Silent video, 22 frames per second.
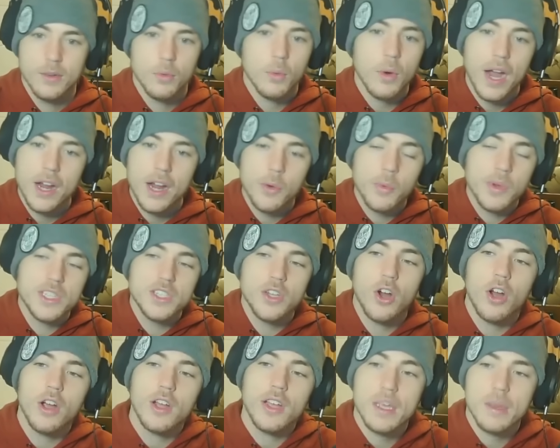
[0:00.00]
Why are we
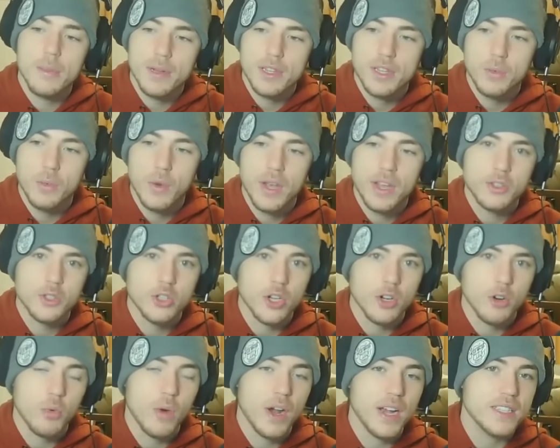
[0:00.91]
talking about the whale
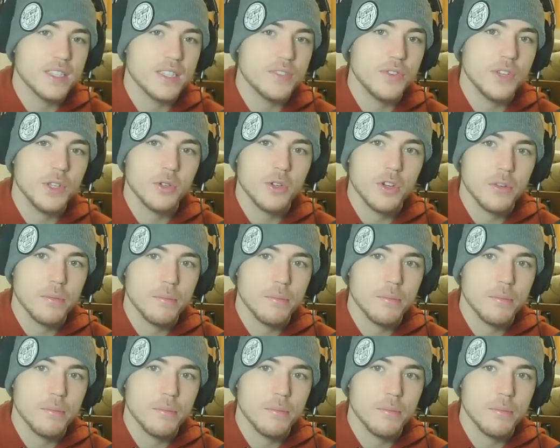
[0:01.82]
shark? Why is this video called